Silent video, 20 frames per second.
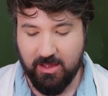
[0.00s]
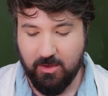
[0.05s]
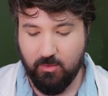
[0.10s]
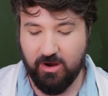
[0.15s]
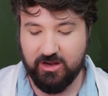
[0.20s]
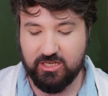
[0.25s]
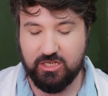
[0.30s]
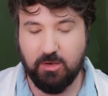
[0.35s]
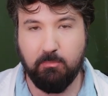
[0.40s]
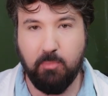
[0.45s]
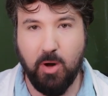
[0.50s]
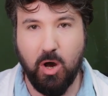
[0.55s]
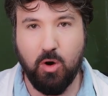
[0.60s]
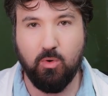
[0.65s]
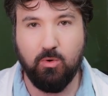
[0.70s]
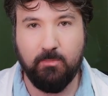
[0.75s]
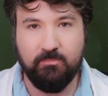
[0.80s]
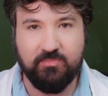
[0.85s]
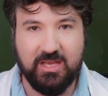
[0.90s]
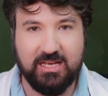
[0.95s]
whereas a
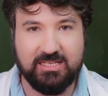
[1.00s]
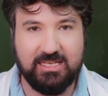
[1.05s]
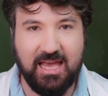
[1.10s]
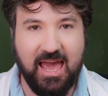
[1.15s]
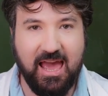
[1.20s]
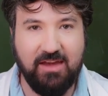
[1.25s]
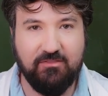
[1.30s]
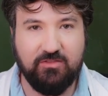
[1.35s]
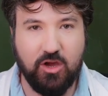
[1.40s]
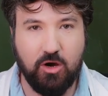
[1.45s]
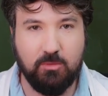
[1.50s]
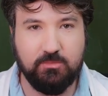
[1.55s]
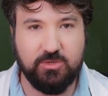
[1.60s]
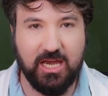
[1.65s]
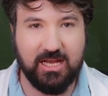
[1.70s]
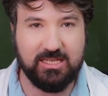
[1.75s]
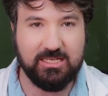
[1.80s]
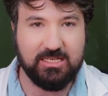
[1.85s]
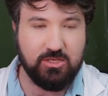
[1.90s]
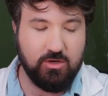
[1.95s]
bowl is a heavy
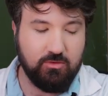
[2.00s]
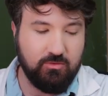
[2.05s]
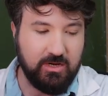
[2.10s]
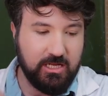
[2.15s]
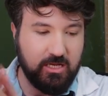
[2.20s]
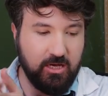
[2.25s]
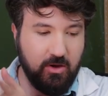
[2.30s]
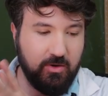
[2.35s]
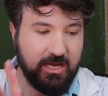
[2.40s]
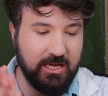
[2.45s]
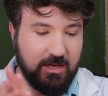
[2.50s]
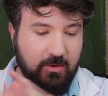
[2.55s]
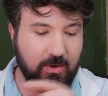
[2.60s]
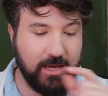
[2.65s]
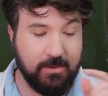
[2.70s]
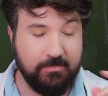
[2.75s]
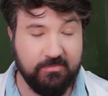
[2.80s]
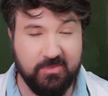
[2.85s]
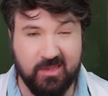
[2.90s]
object. It's not really going anywhere.